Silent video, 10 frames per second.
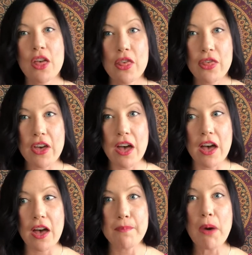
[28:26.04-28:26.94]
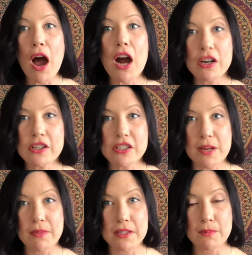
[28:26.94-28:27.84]
the
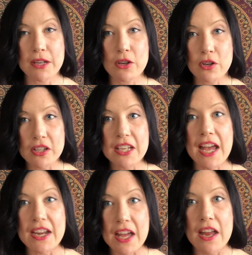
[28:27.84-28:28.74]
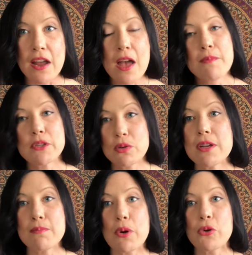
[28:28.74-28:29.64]
partnership that's being created
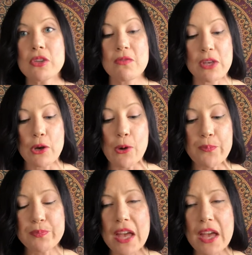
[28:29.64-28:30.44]
between both of you.